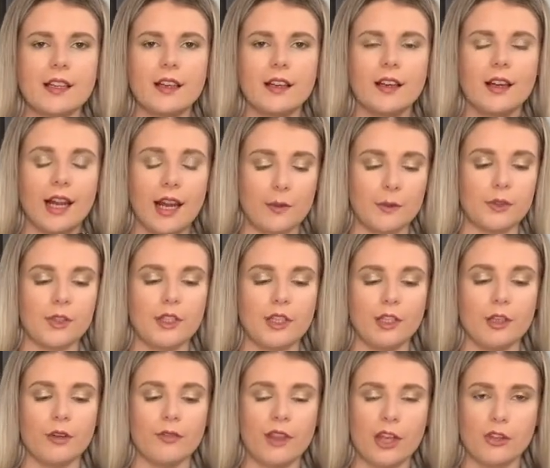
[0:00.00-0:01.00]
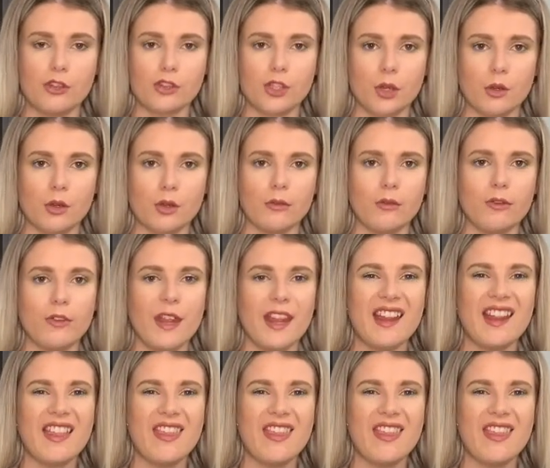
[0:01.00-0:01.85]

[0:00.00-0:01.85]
I absolutely love, they're so comfy.